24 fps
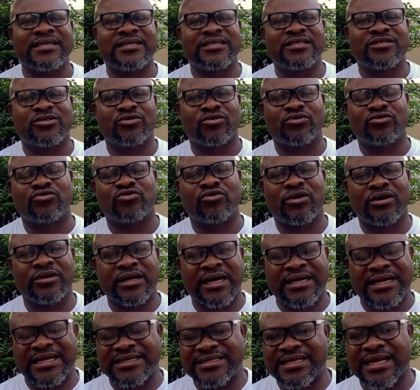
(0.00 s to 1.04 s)
so to
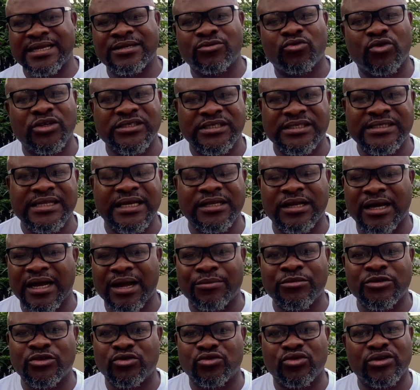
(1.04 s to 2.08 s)
understand what is it that you are
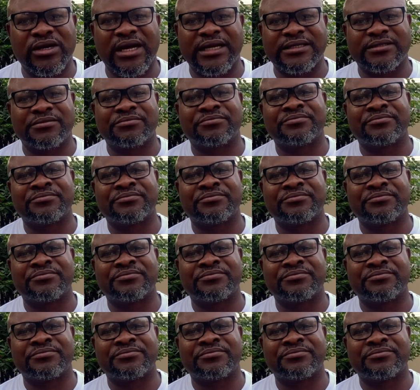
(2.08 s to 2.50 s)
coming to look at.